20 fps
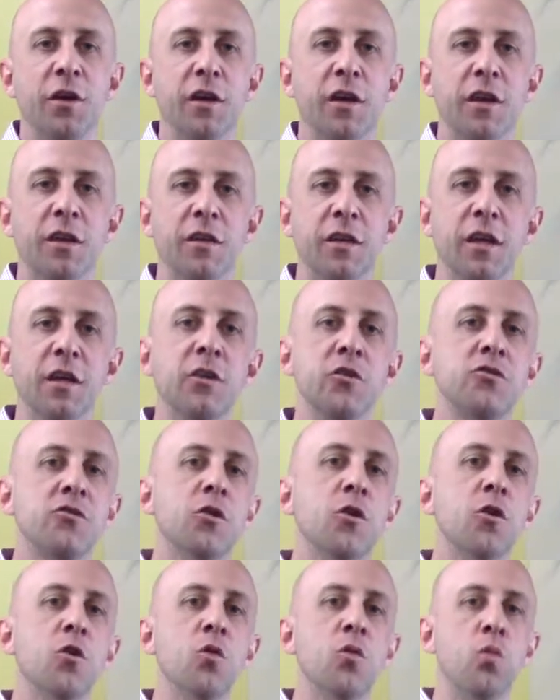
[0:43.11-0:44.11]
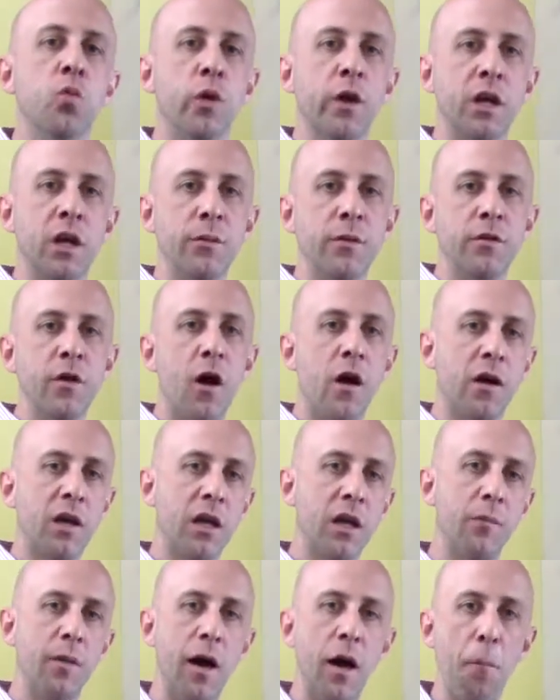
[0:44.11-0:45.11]
in the intro, we're going to be
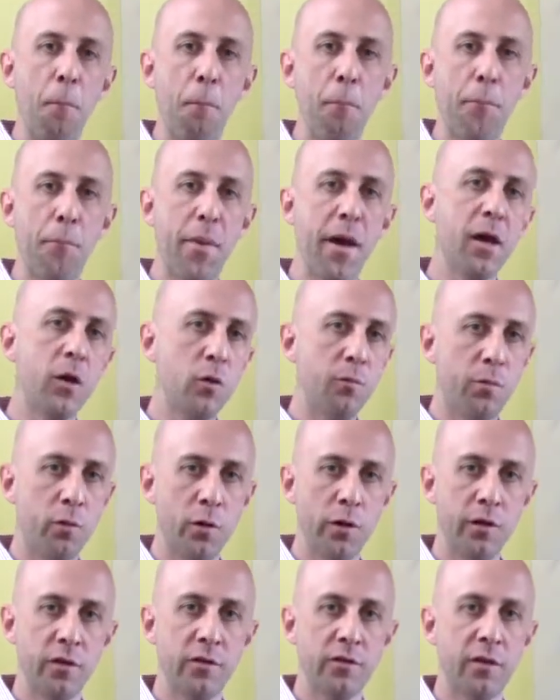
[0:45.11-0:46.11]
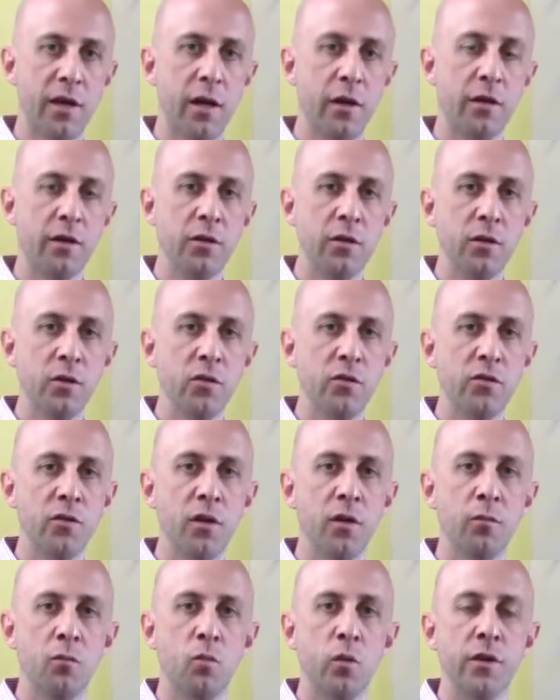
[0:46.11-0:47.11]
talking about pedal points, how to use
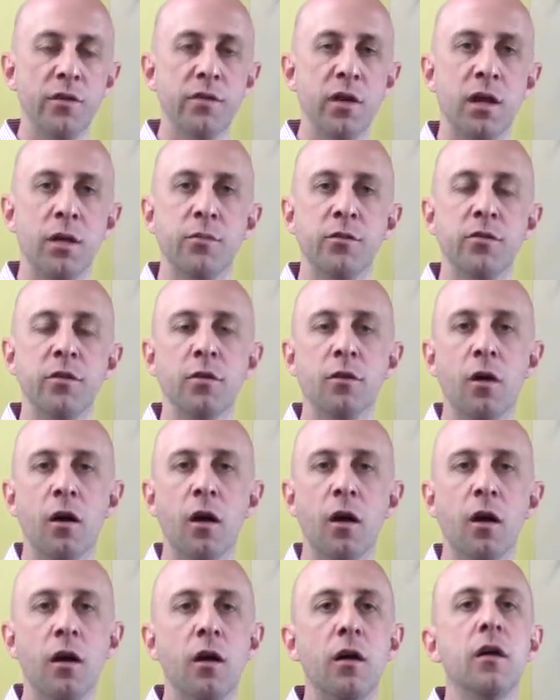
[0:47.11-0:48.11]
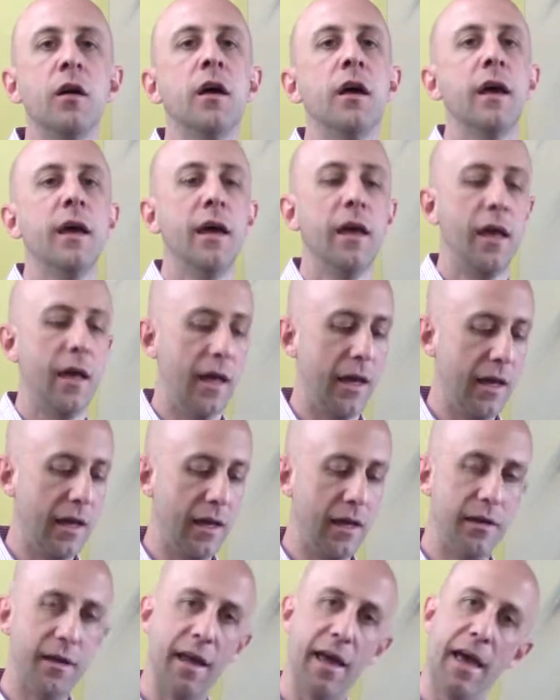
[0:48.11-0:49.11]
them, what types there are,
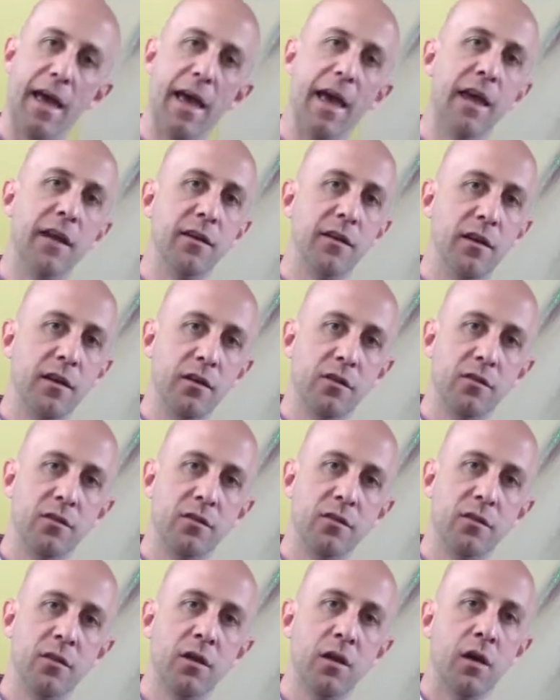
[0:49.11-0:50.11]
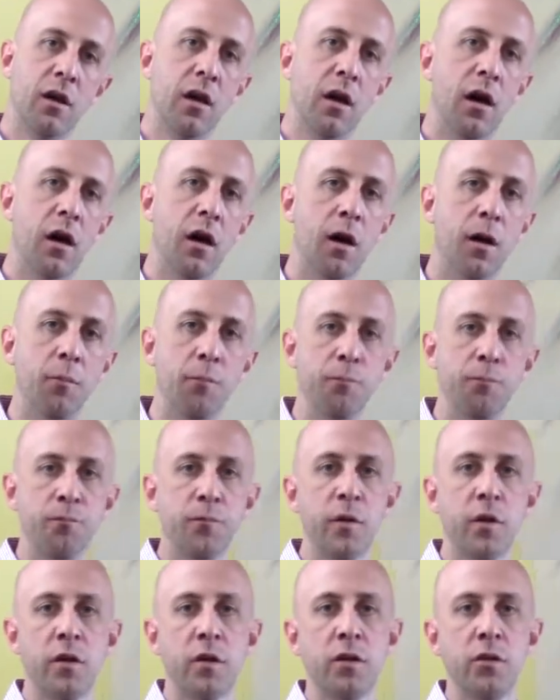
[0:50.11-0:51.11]
and endings.
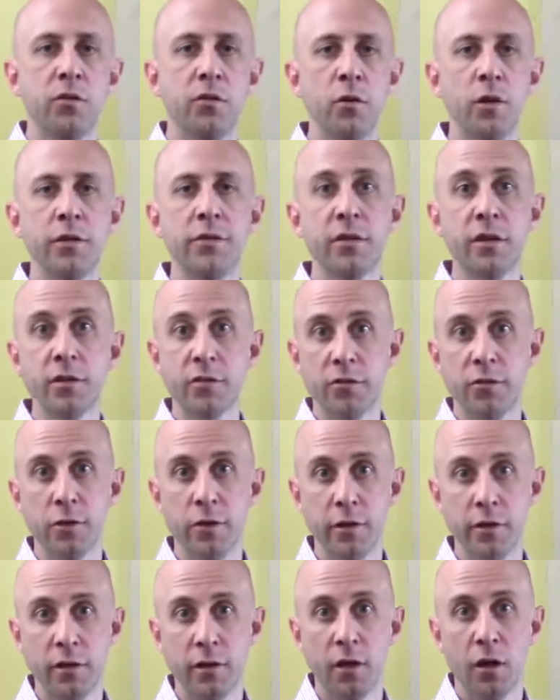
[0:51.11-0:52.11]
So let's get started.